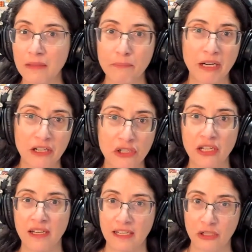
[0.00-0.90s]

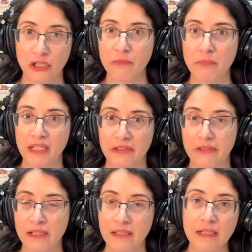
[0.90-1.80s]
partial caching
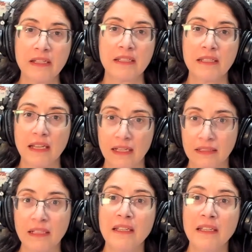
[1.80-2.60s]
pattern that